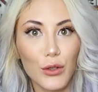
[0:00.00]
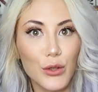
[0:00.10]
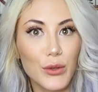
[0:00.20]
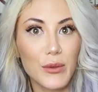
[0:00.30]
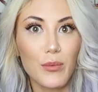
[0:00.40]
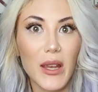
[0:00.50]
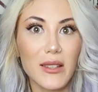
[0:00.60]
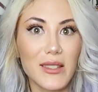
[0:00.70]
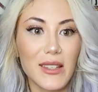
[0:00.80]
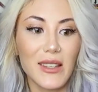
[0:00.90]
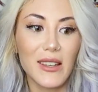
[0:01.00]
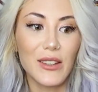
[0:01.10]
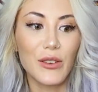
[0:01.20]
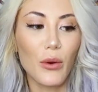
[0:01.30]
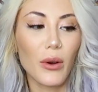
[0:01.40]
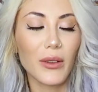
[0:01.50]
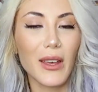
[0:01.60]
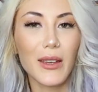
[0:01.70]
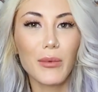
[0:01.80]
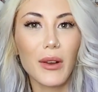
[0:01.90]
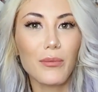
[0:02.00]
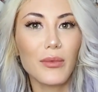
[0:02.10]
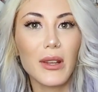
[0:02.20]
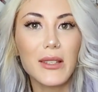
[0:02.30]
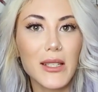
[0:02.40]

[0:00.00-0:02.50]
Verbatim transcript: so spacey you know or like it